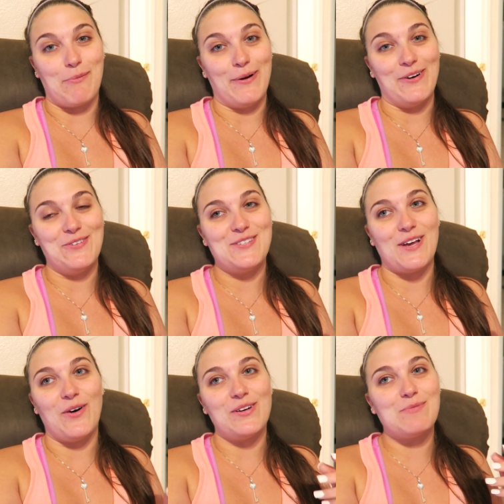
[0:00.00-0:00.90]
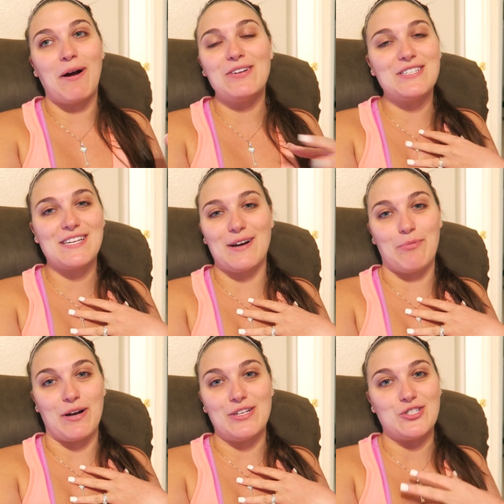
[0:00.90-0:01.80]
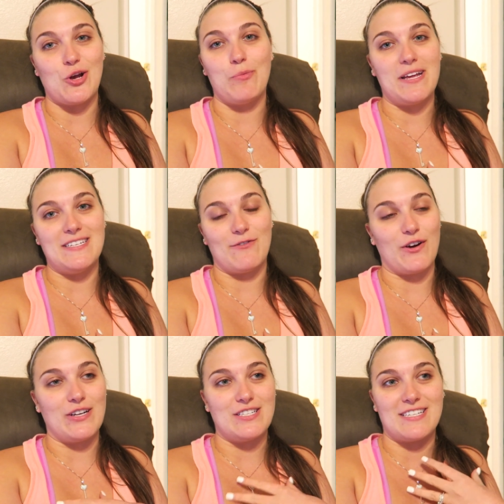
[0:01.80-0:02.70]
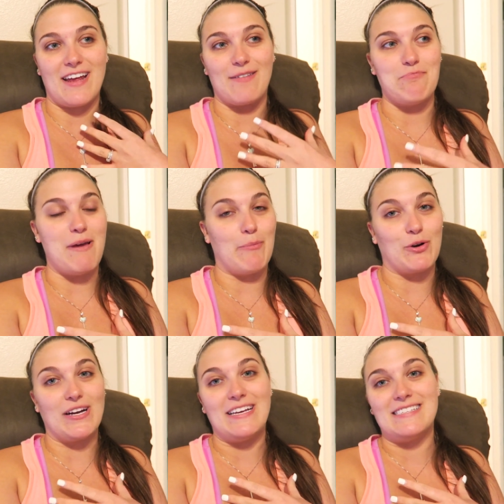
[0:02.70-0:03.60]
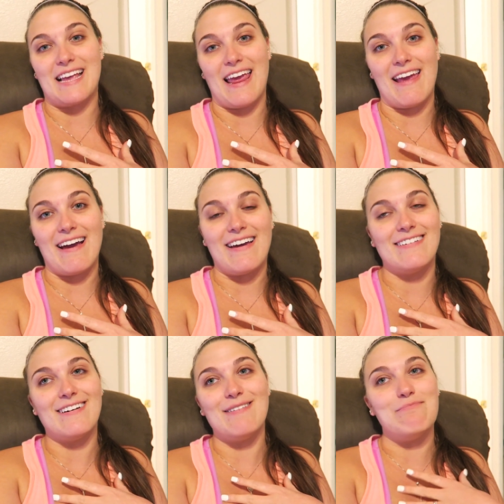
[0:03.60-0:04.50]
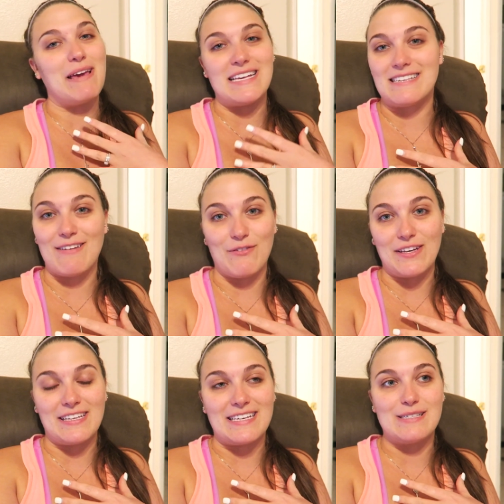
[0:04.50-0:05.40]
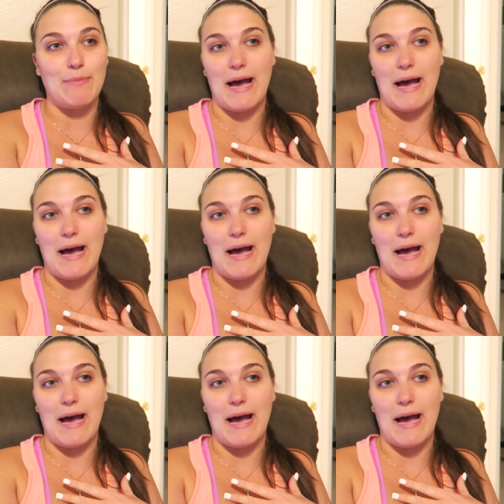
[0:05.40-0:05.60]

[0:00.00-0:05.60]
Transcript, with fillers: proposed. So tomorrow's just gonna bring so many different just like memories and amazing feelings